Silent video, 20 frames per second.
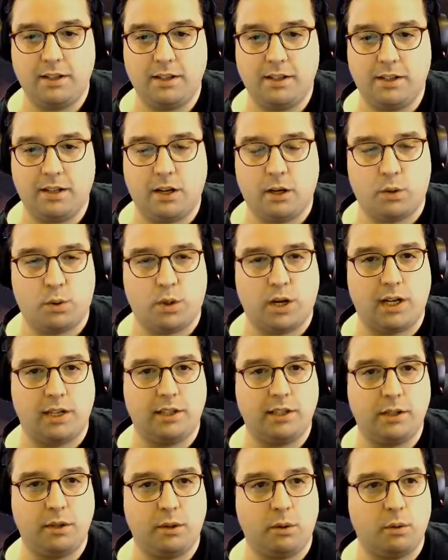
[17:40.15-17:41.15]
a
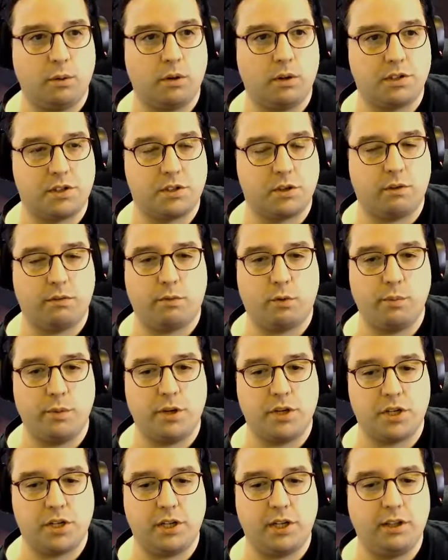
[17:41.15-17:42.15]
Huatley or Assault
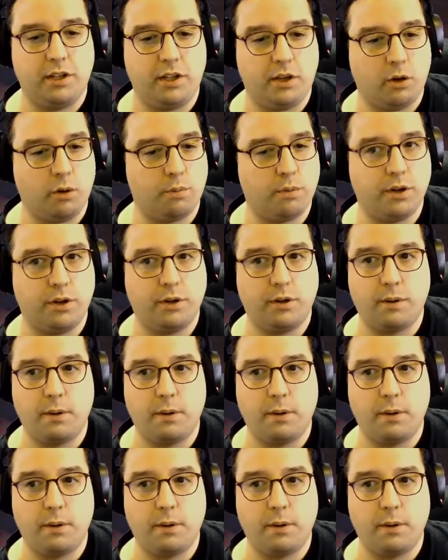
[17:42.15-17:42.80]
Formation in the opener.